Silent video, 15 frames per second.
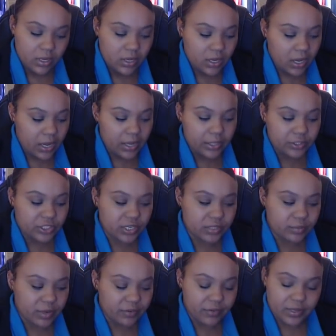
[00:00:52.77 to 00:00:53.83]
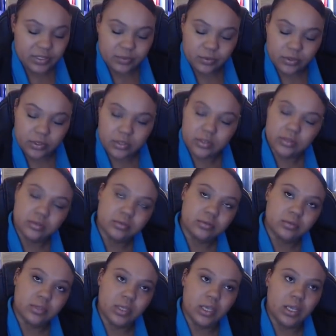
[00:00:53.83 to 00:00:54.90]
I checked my Facebook,
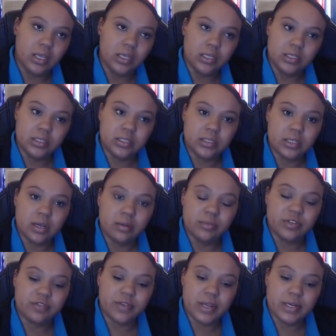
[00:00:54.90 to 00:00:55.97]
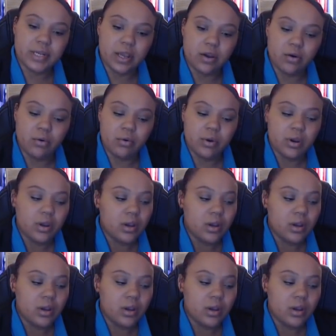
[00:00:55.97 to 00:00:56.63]
and come to find out,